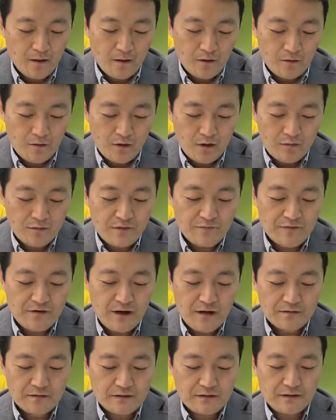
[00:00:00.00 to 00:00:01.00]
One of the
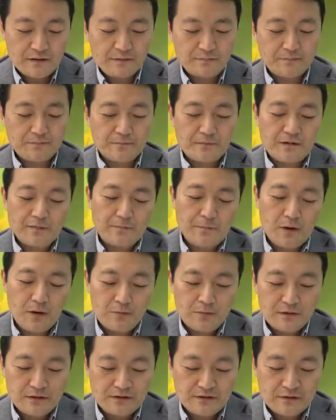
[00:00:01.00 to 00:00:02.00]
flagship
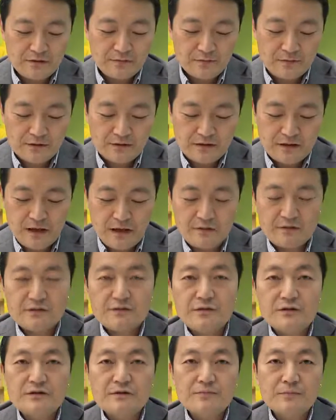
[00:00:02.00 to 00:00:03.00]
public service
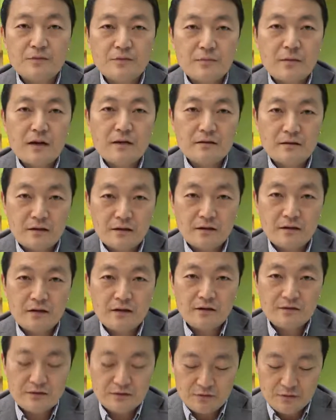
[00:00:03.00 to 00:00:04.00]
KERIS is providing
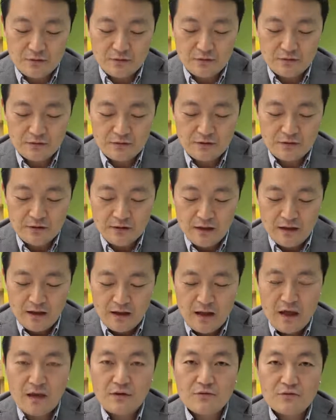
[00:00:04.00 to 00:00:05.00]
is called
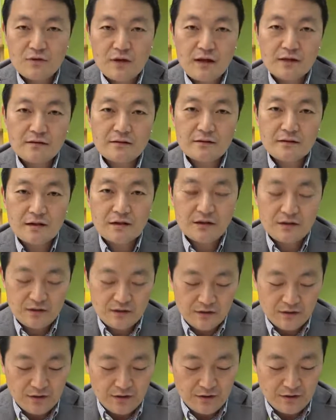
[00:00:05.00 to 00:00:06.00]
EduNet
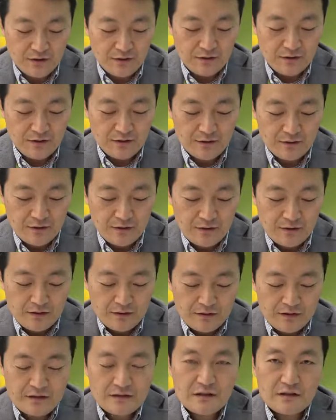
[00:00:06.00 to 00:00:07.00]
T-Clear.
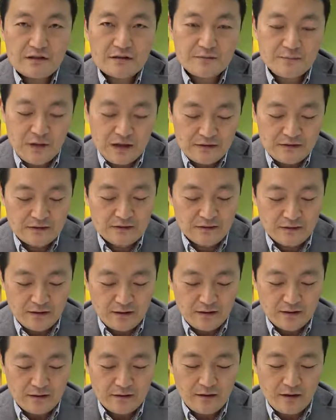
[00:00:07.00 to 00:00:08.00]
This is
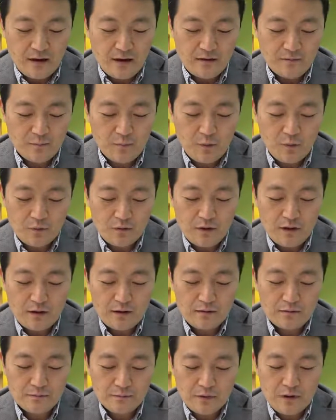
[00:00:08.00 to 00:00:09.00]
basically a
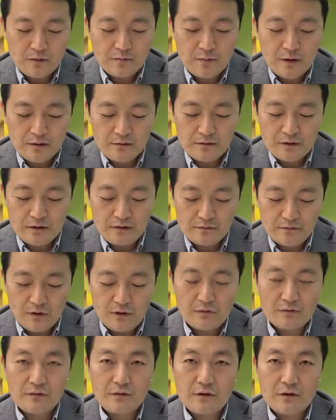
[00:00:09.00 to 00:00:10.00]
portal primarily
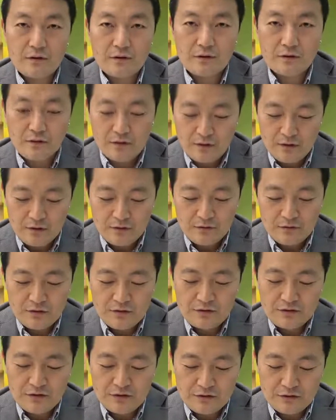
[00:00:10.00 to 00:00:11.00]
targeting
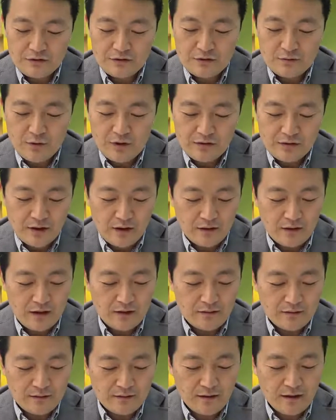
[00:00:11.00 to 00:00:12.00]
teachers where they
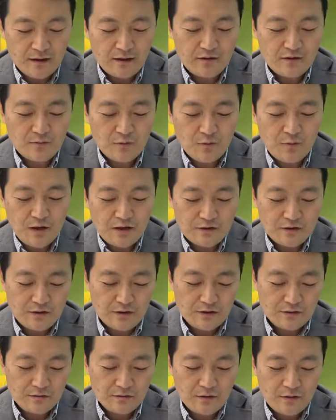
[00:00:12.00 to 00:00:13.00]
can obtain
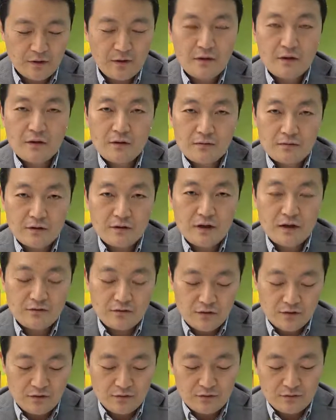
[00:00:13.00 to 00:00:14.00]
information
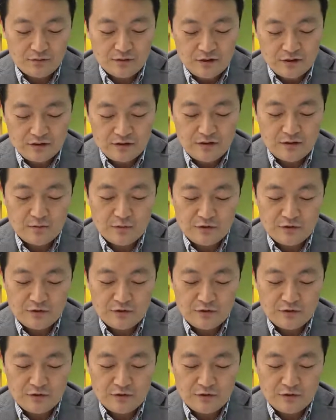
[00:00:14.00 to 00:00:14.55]
related to teaching